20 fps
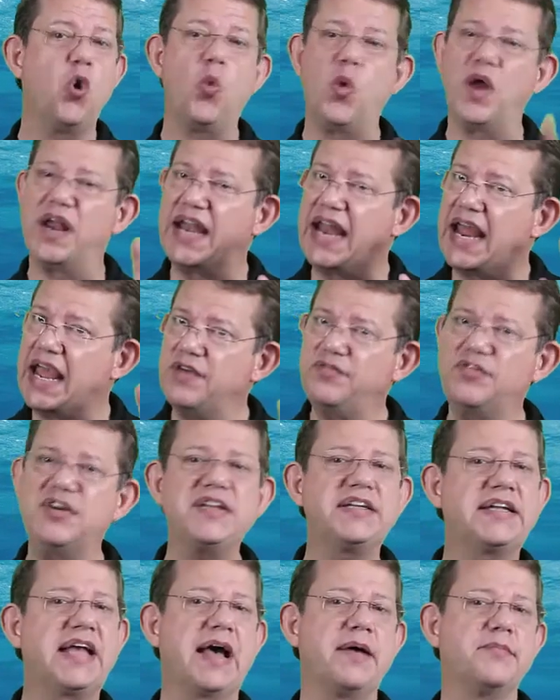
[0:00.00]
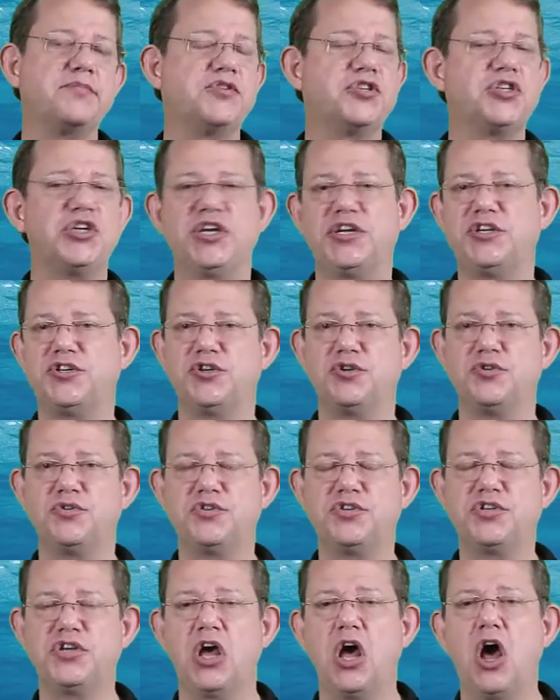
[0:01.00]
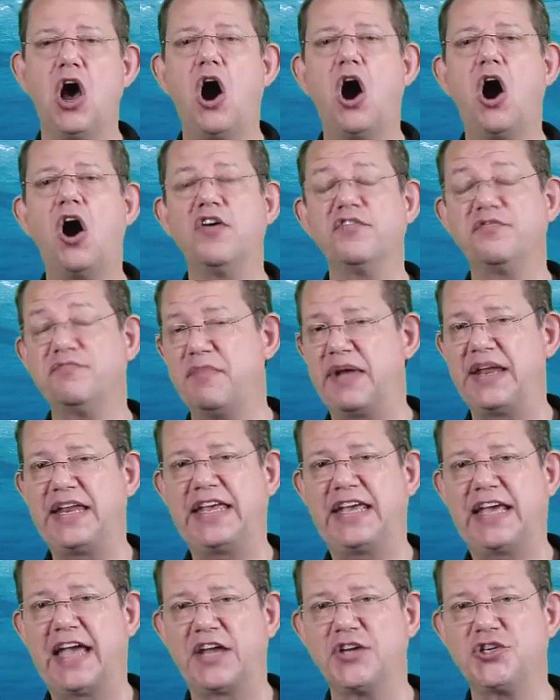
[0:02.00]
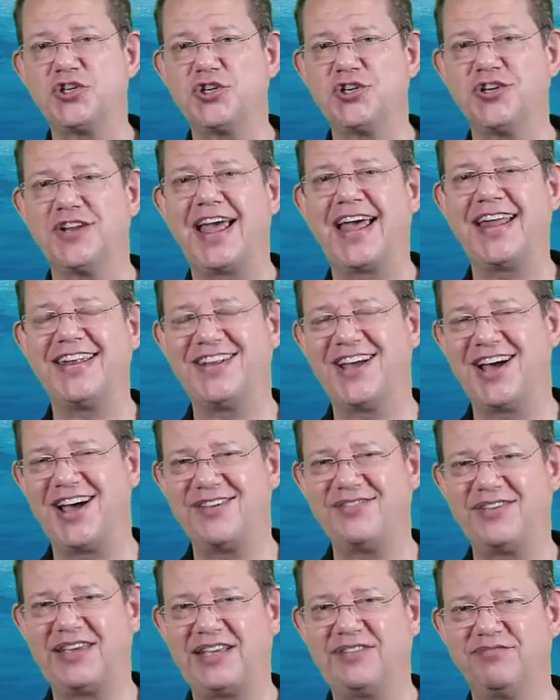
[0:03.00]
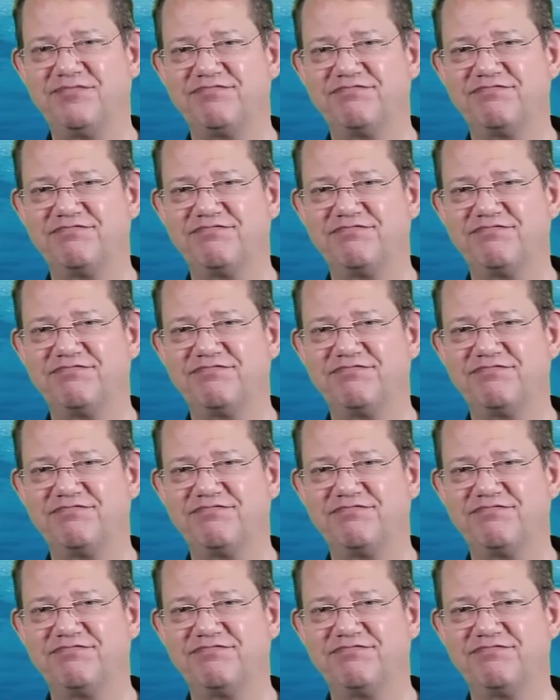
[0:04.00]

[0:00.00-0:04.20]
whenever it comes to issues of medication and diving.